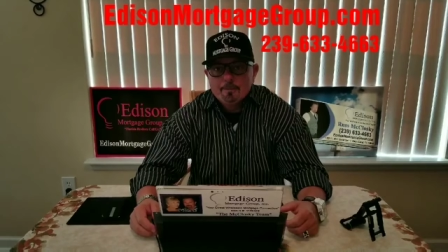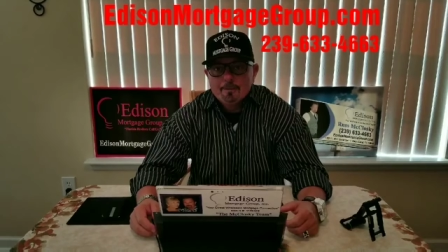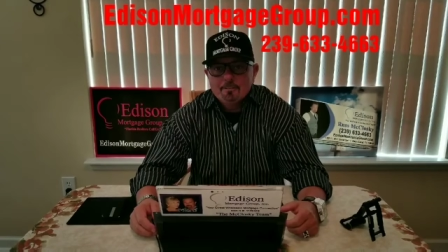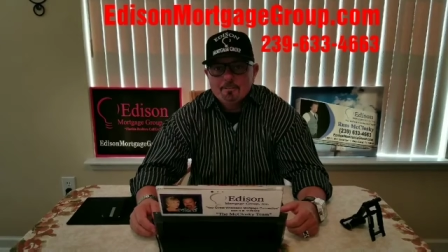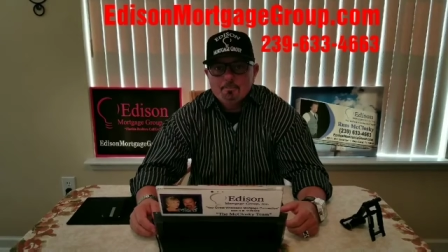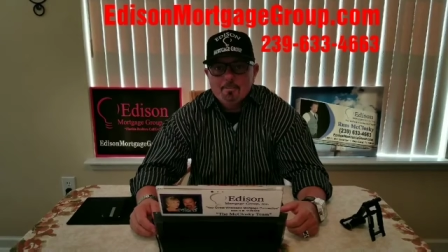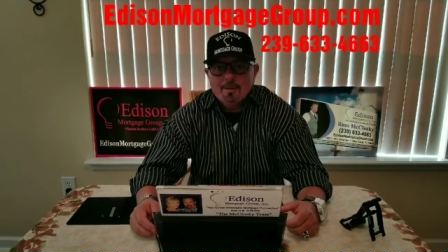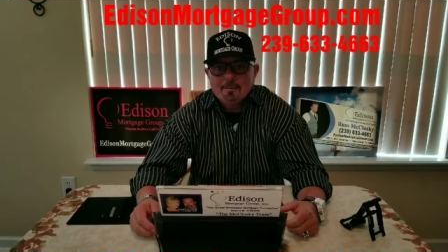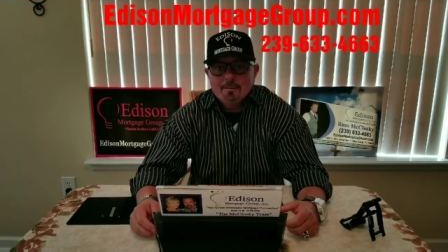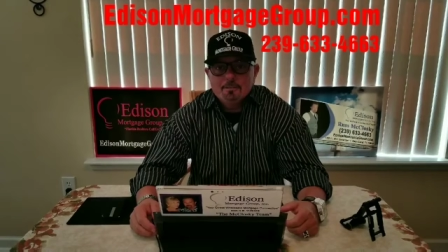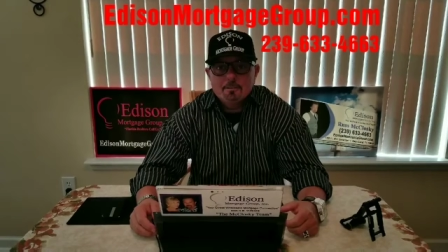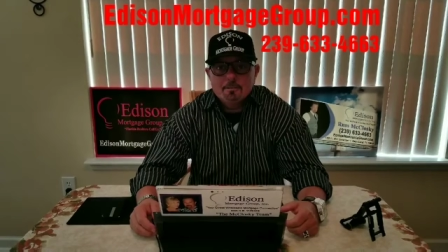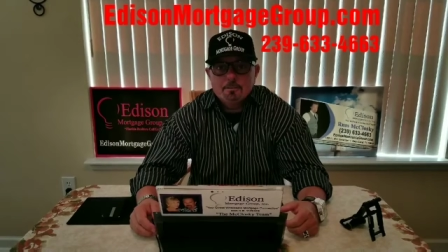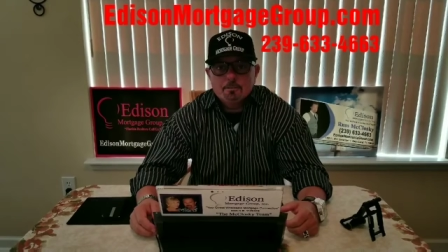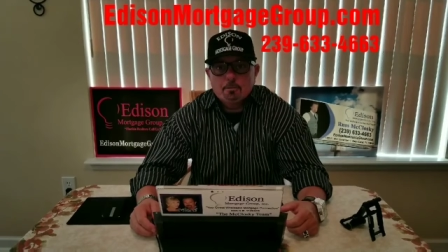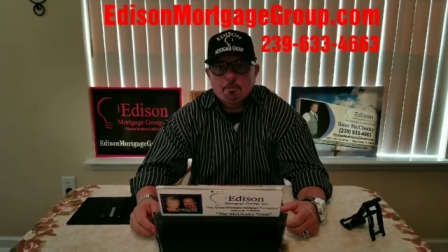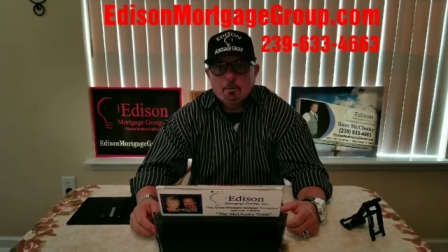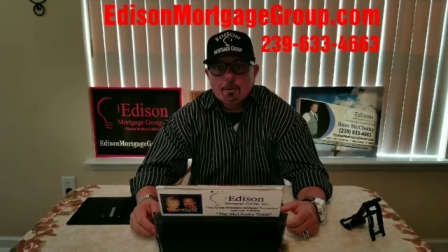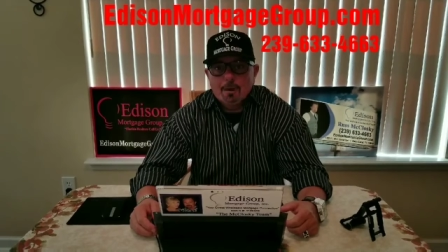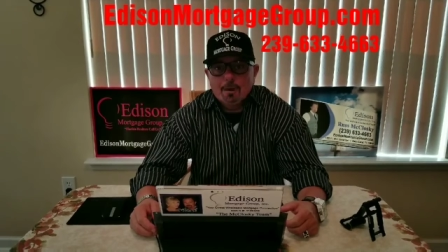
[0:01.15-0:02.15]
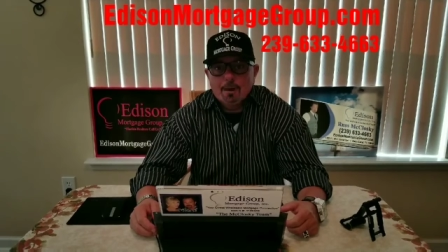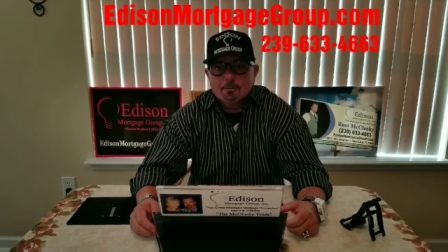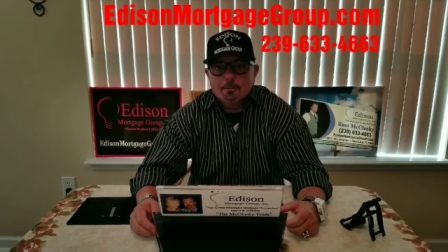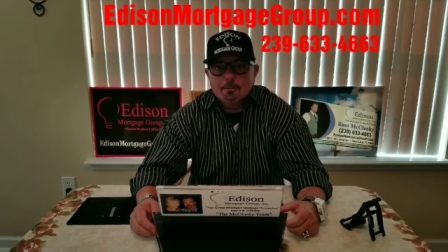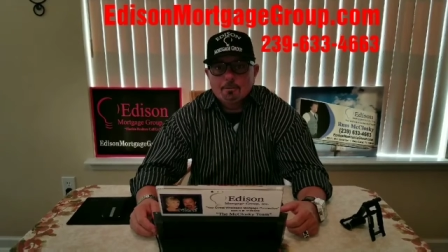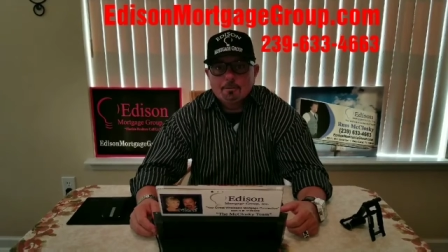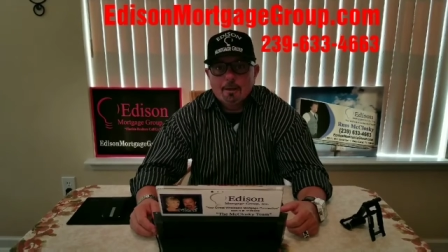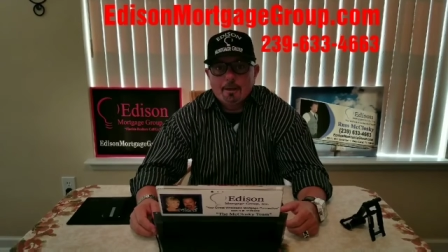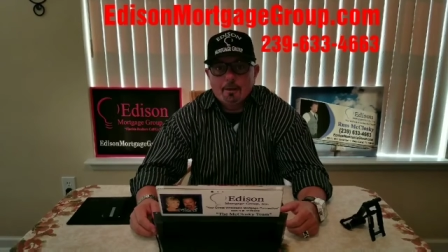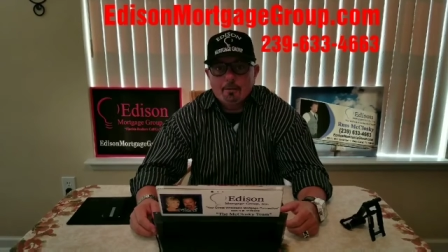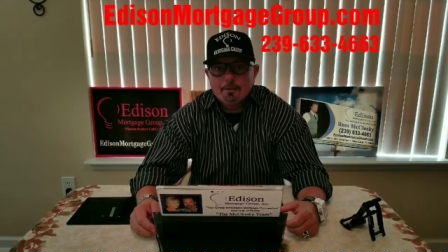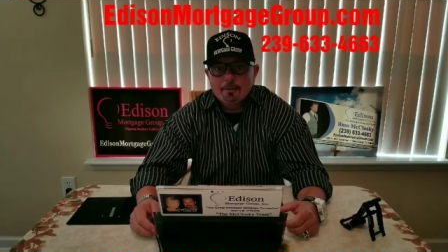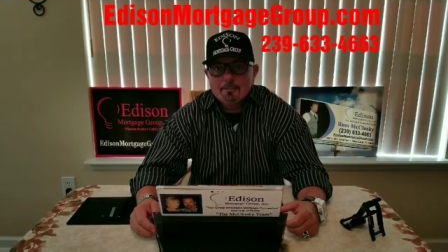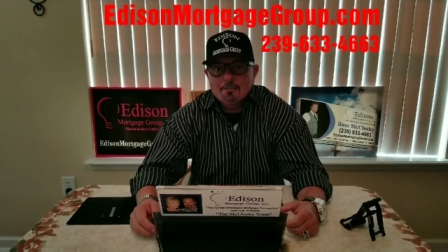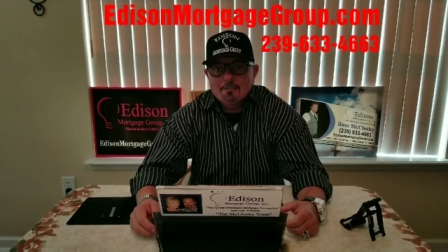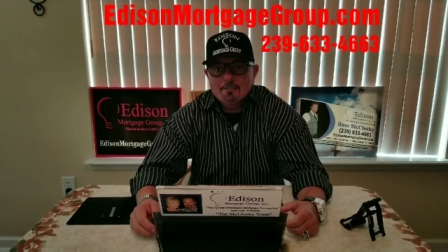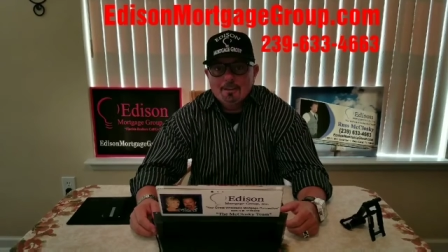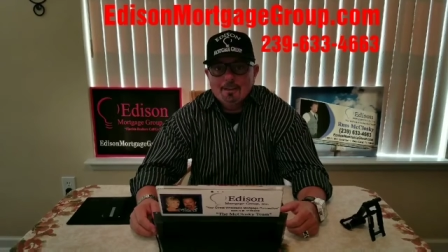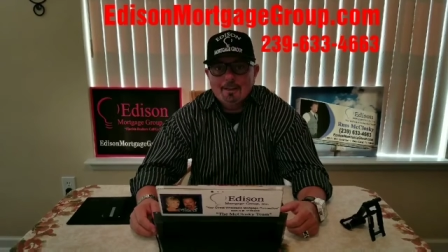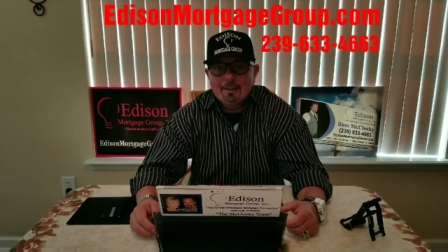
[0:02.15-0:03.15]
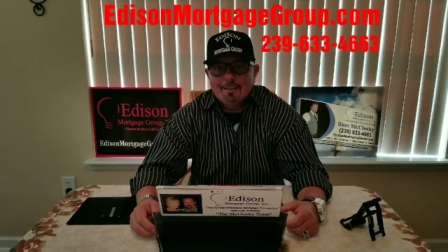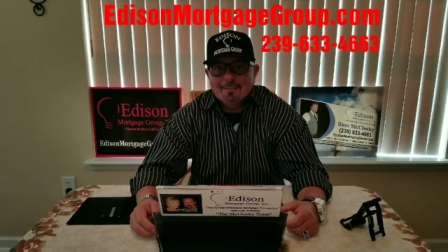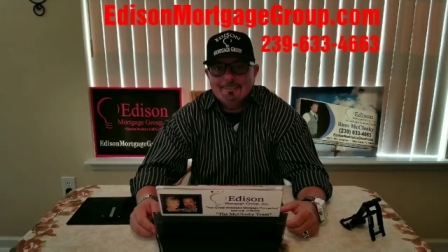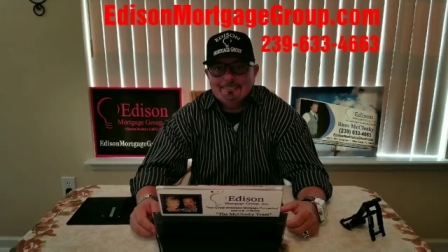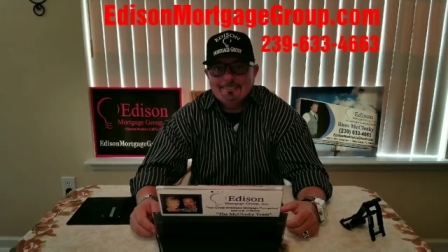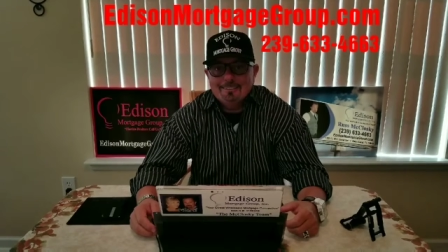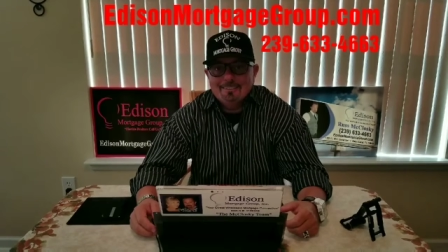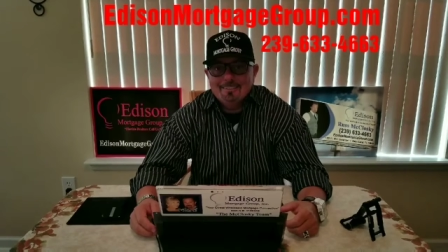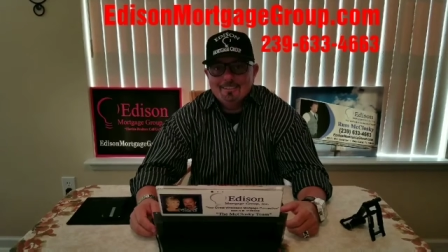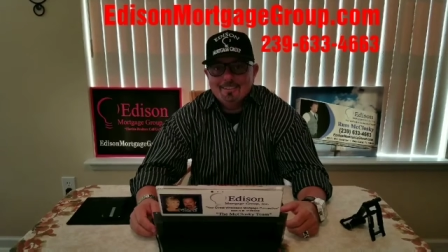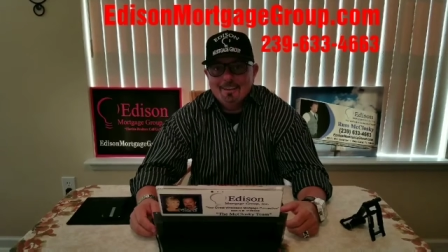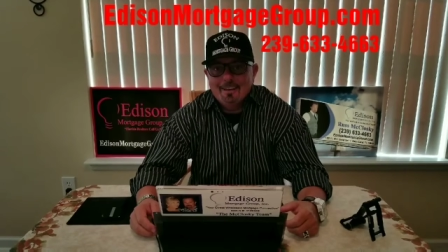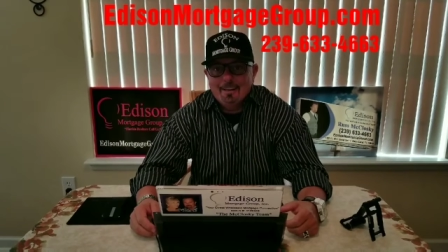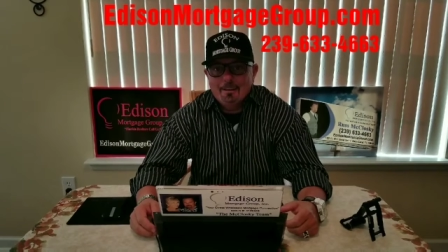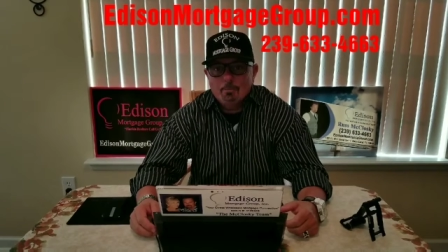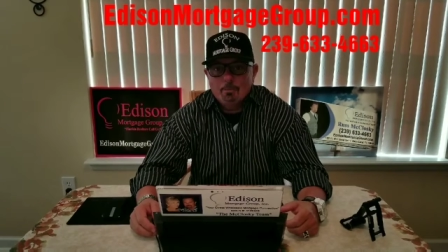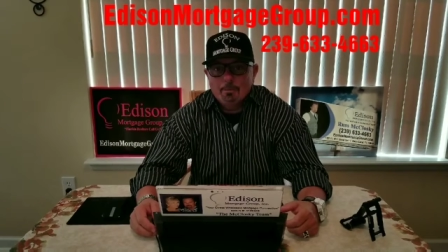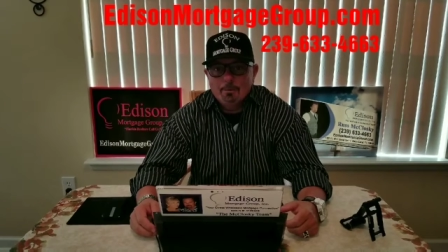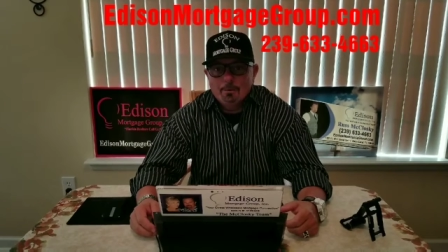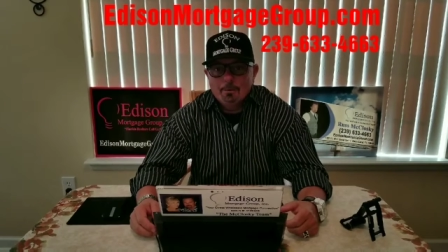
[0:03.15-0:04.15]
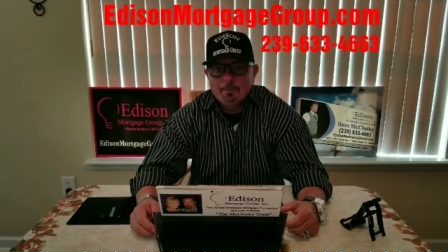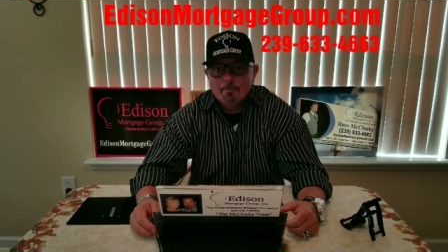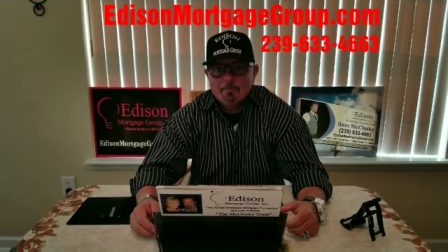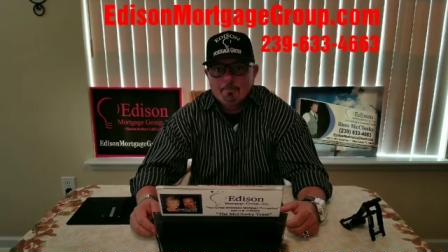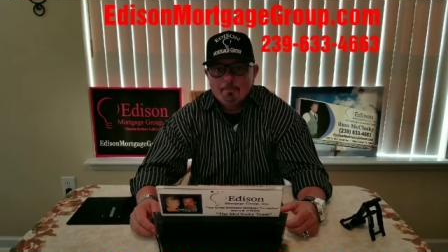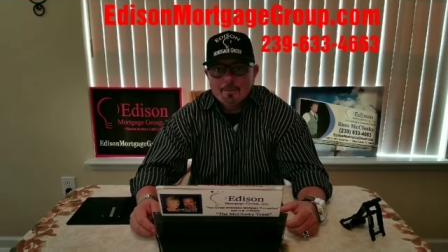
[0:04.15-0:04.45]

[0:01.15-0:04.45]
This message is going out to Terrence and Elisa Haywood.